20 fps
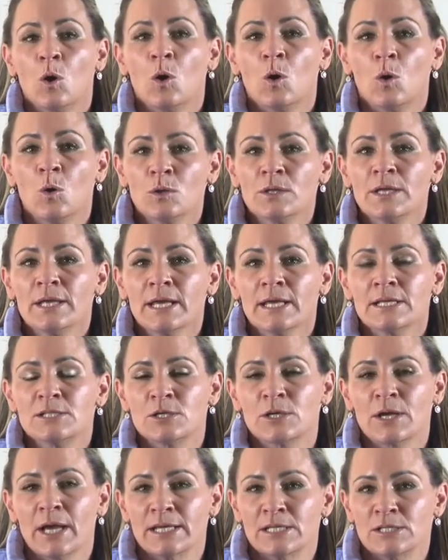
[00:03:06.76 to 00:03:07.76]
All the
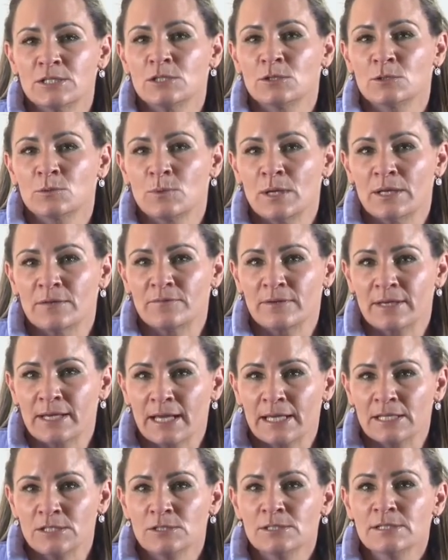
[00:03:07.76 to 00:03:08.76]
educational
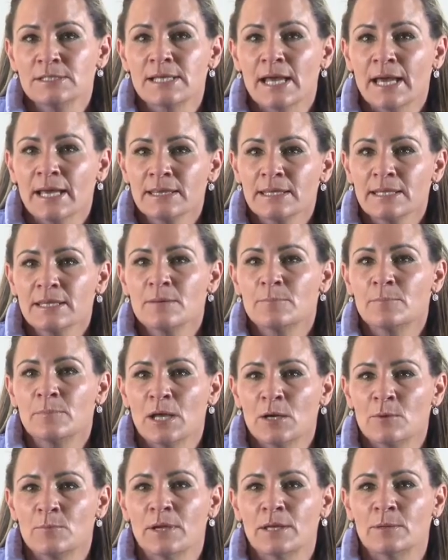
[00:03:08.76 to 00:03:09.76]
qualifications and the
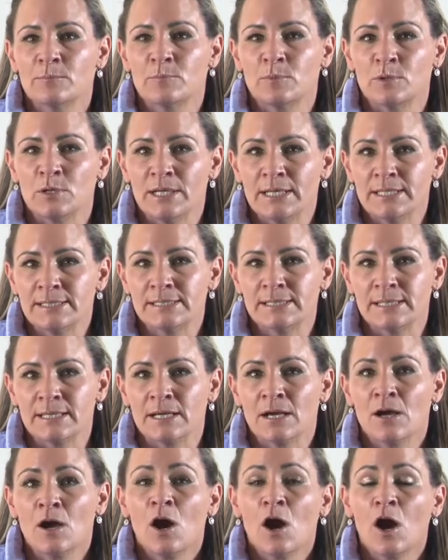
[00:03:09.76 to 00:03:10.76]
diploma in policing
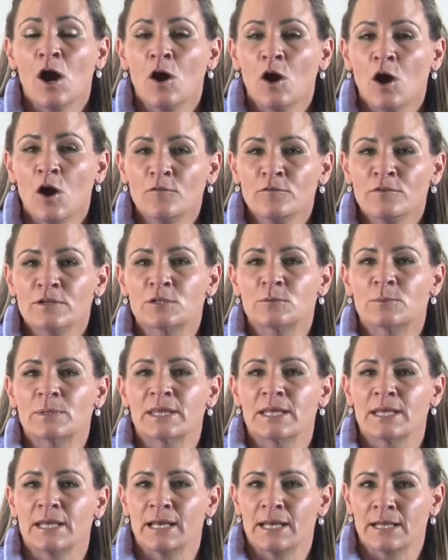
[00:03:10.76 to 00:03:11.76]
are offered
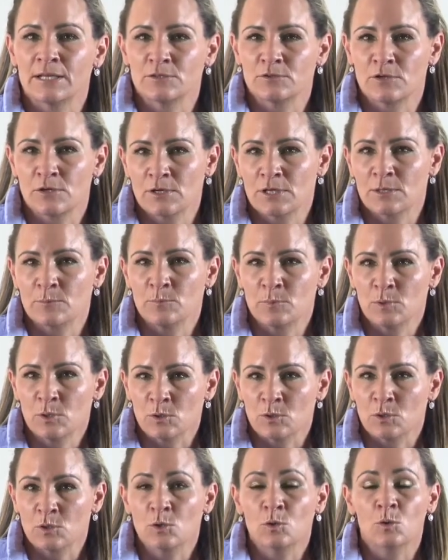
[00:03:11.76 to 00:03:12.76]
with an electronic
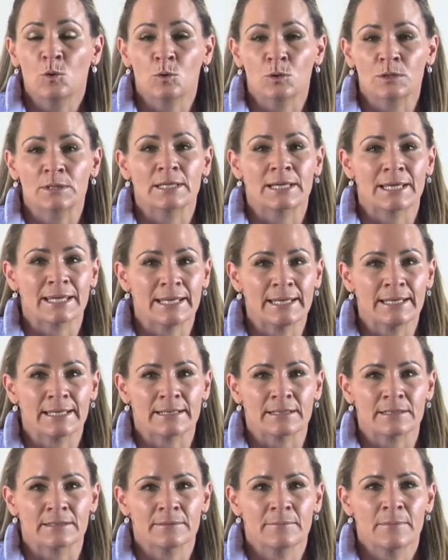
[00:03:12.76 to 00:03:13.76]
book called the
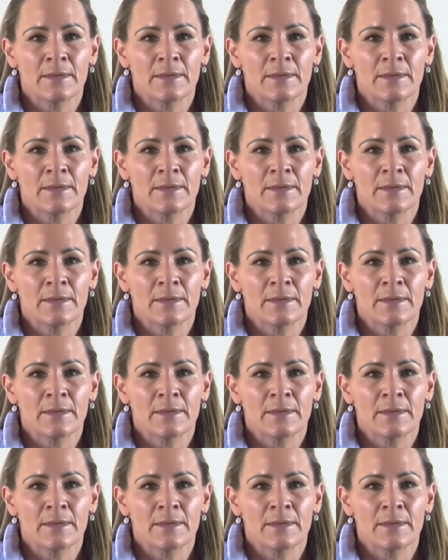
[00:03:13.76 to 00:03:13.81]
Kindle.